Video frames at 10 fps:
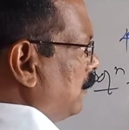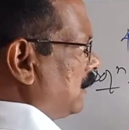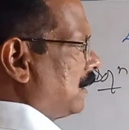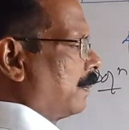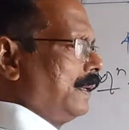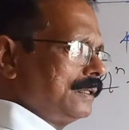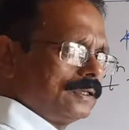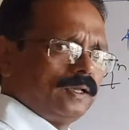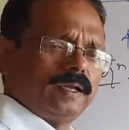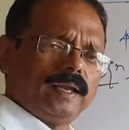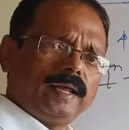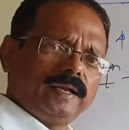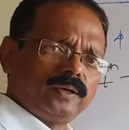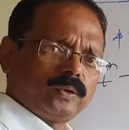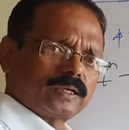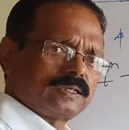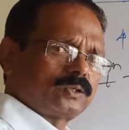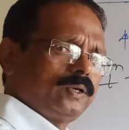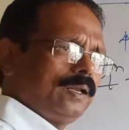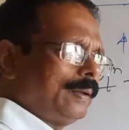of this term is n into x
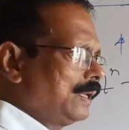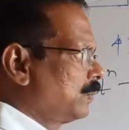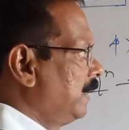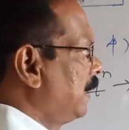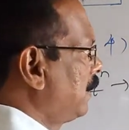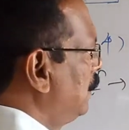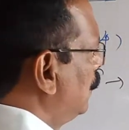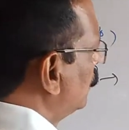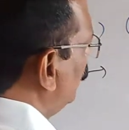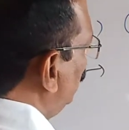raised to n minus 1 here. So